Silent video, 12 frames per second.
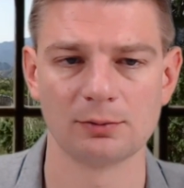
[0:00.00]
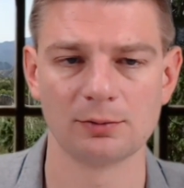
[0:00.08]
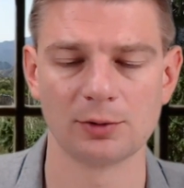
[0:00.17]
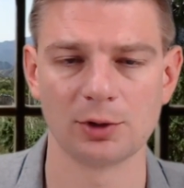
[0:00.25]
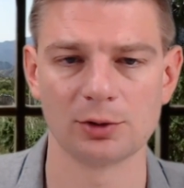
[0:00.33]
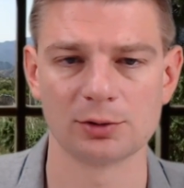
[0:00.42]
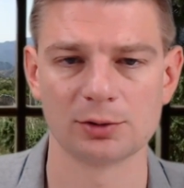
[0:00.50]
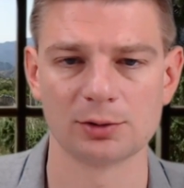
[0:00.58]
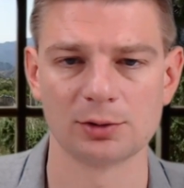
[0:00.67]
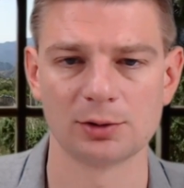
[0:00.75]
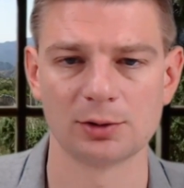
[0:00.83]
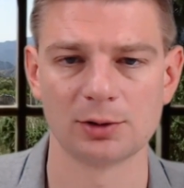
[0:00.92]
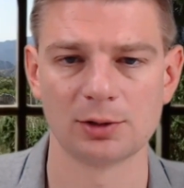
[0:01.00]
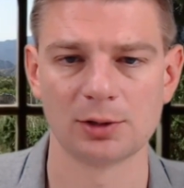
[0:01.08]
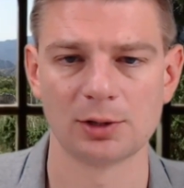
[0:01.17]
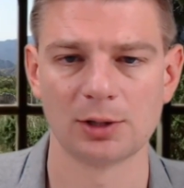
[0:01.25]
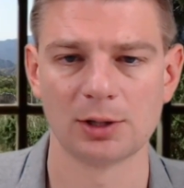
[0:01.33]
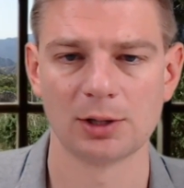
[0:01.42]
Very good.
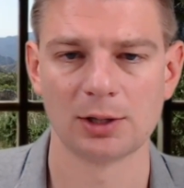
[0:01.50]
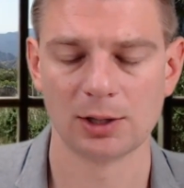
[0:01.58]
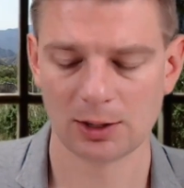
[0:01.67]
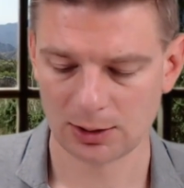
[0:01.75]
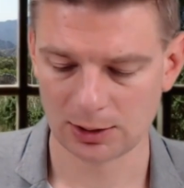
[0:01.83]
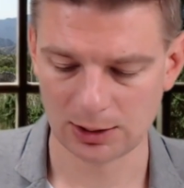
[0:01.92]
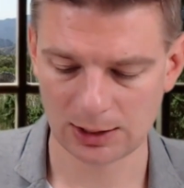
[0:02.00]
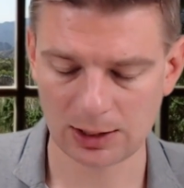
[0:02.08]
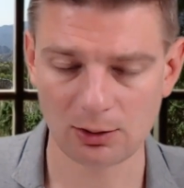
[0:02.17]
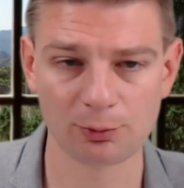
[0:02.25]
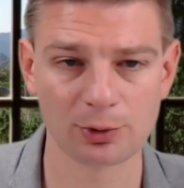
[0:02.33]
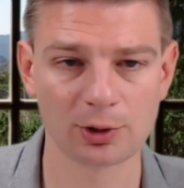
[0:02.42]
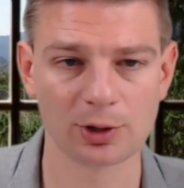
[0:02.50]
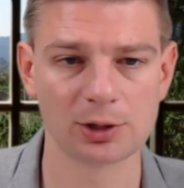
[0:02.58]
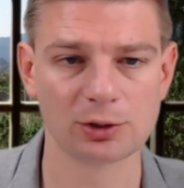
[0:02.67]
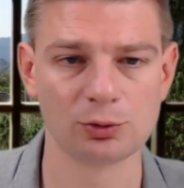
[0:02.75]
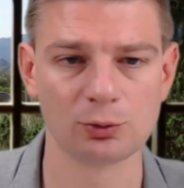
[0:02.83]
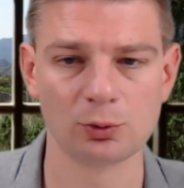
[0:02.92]
Now we're going to
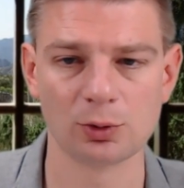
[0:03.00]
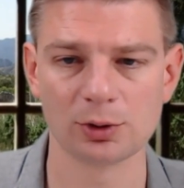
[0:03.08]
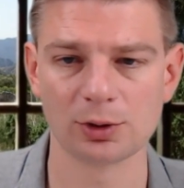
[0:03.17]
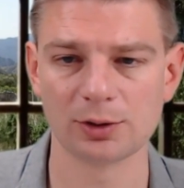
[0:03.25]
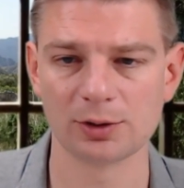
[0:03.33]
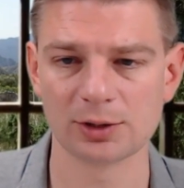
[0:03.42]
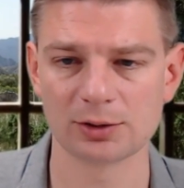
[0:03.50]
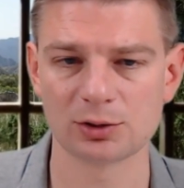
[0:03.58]
do the